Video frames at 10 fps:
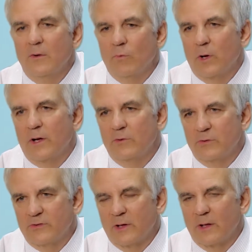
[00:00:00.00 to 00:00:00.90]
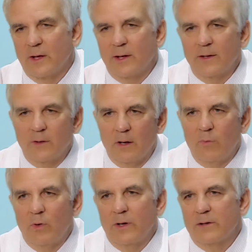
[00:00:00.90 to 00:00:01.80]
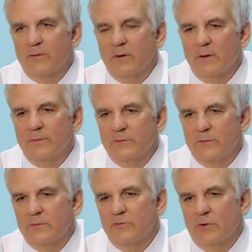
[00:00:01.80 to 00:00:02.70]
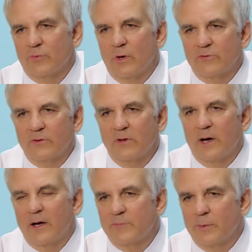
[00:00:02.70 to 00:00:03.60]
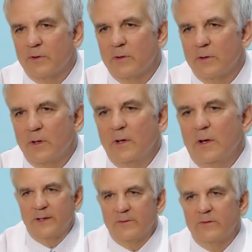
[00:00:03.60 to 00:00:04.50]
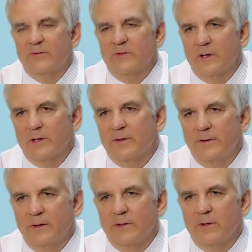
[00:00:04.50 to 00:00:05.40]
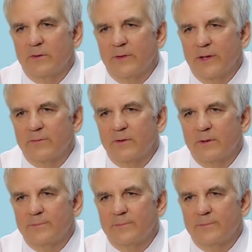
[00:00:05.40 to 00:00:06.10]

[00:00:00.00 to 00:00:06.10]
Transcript: one at UCLA, one at George Washington Hospital, I decided you know, that